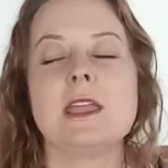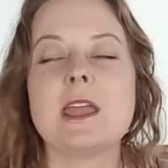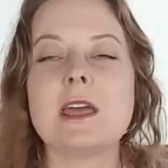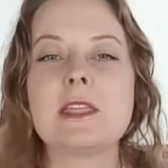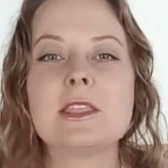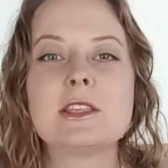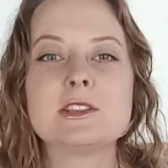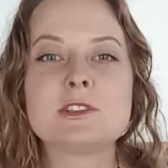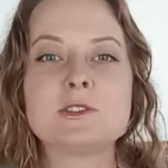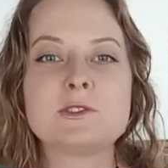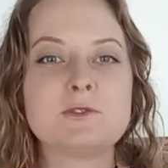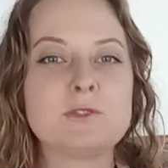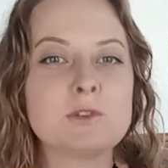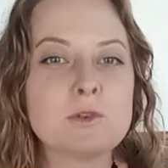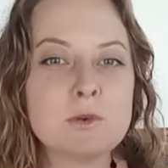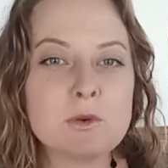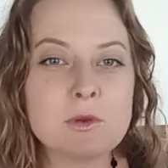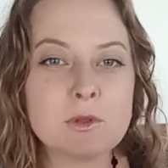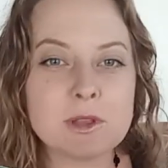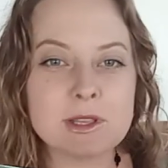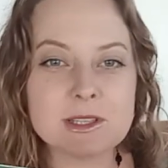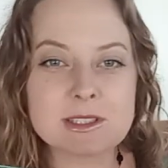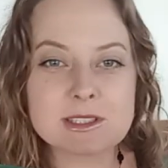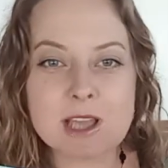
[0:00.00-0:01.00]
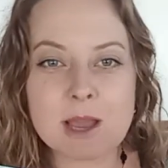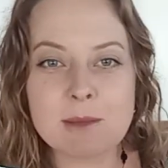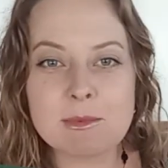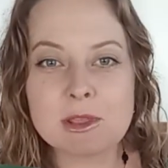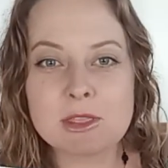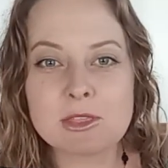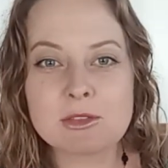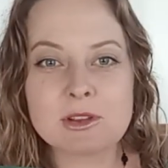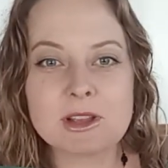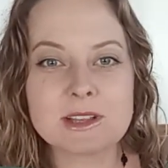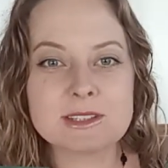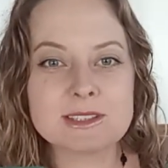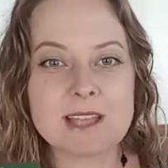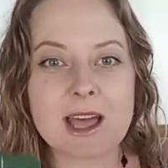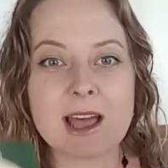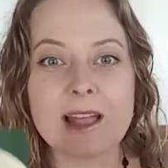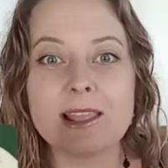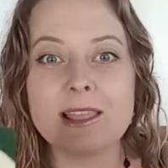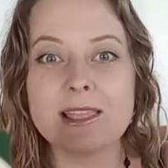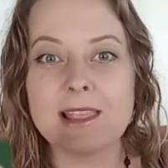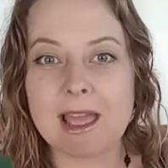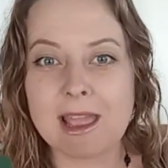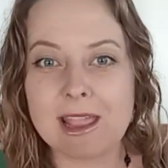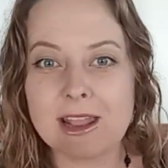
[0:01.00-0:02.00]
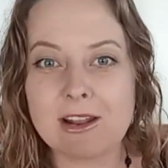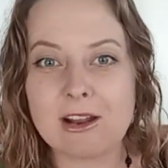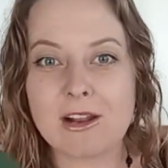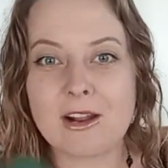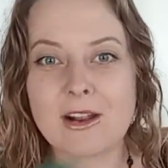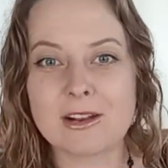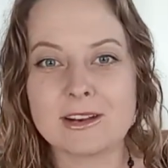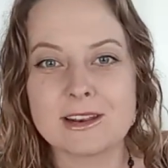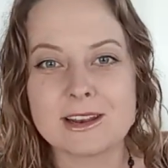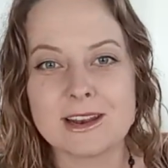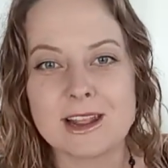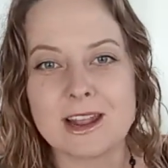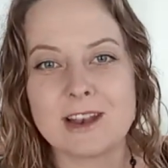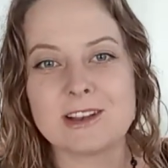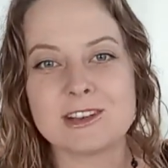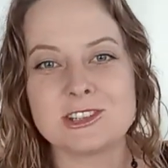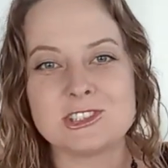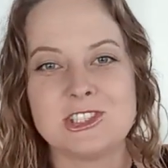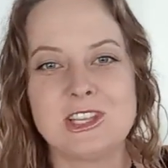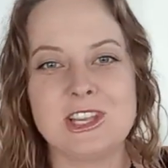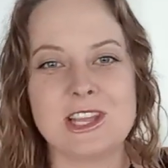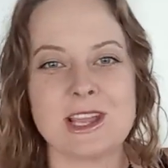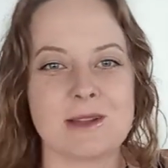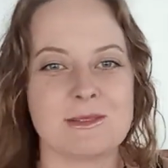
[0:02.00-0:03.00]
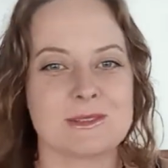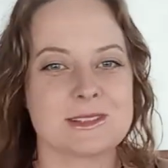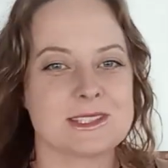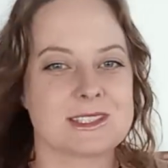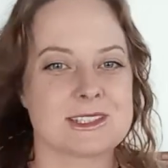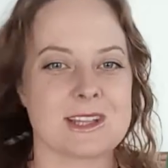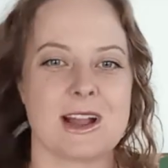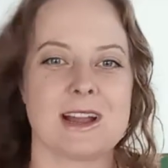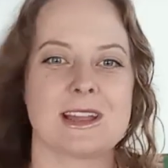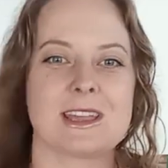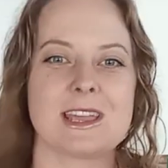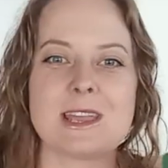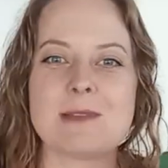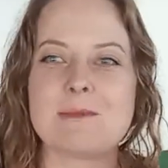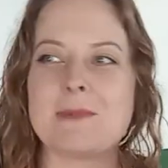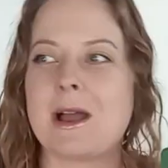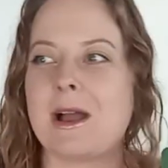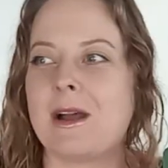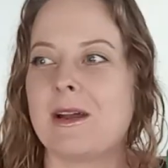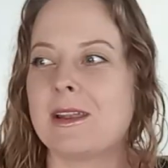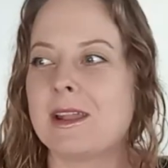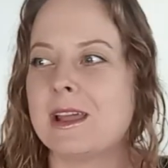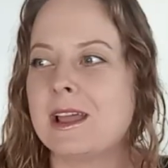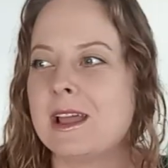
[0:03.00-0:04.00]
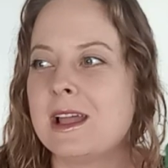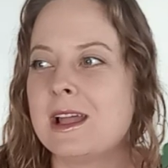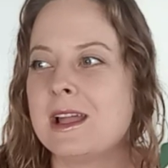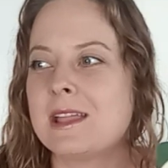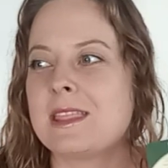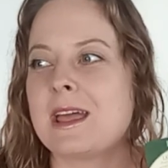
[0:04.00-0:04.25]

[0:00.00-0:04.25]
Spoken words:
Yeah, this Fool, it's coming through as that lighthearted energy I was talking about.